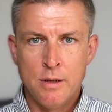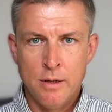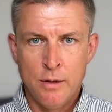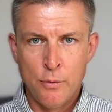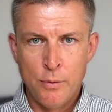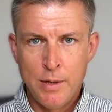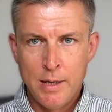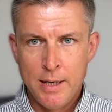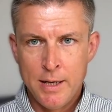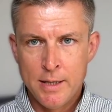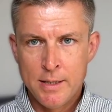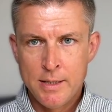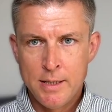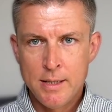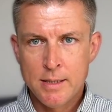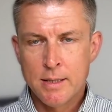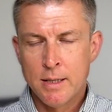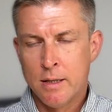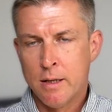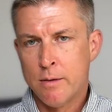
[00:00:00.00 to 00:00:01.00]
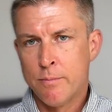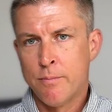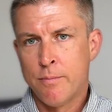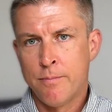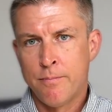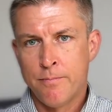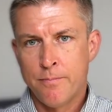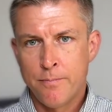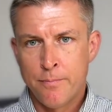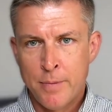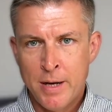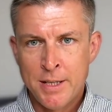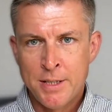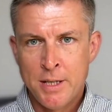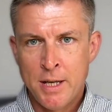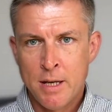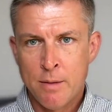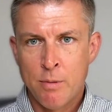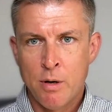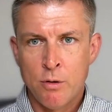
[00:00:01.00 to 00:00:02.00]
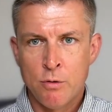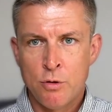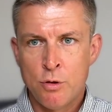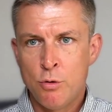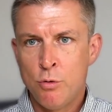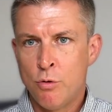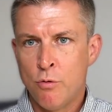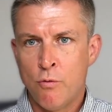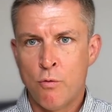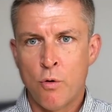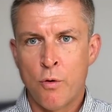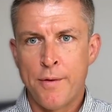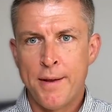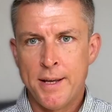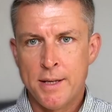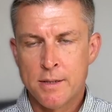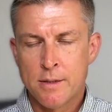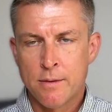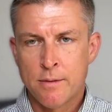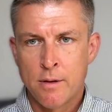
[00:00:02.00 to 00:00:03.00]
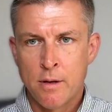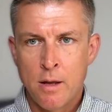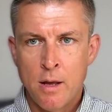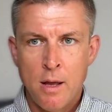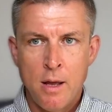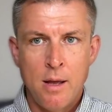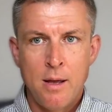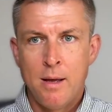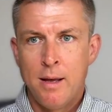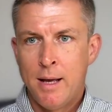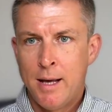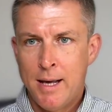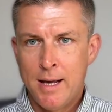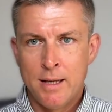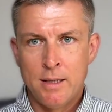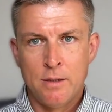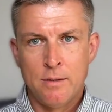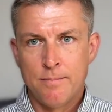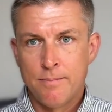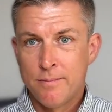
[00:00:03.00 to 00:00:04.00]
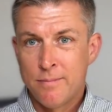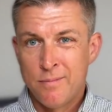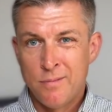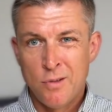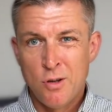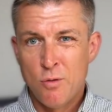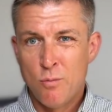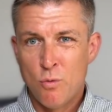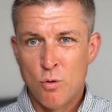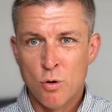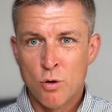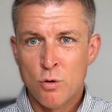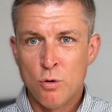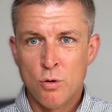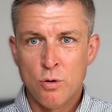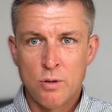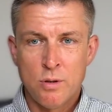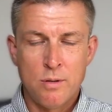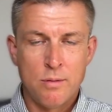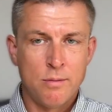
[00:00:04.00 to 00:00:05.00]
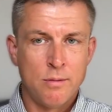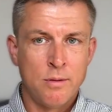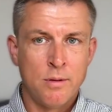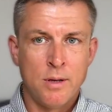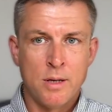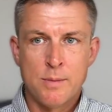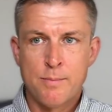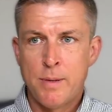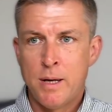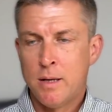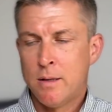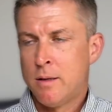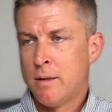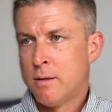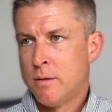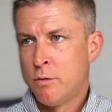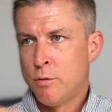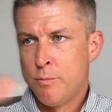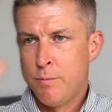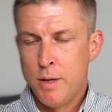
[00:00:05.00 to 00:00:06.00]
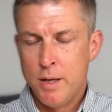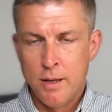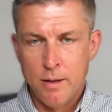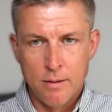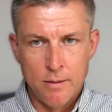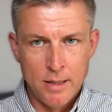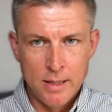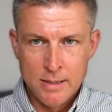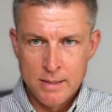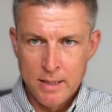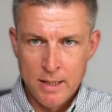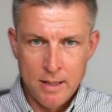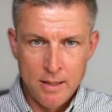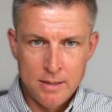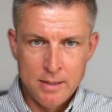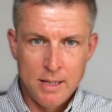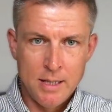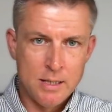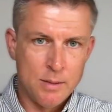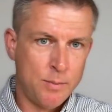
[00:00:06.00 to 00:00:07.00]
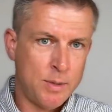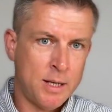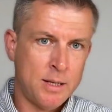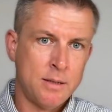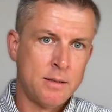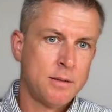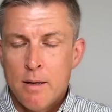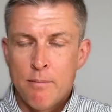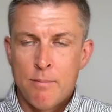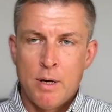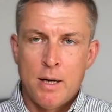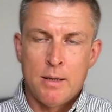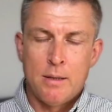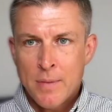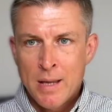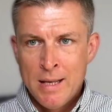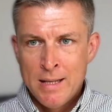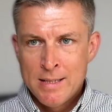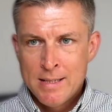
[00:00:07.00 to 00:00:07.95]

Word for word: really exist, and it might take about two to four weeks. Again, no more. Don't uh, expect it to be, let's say, six months. But in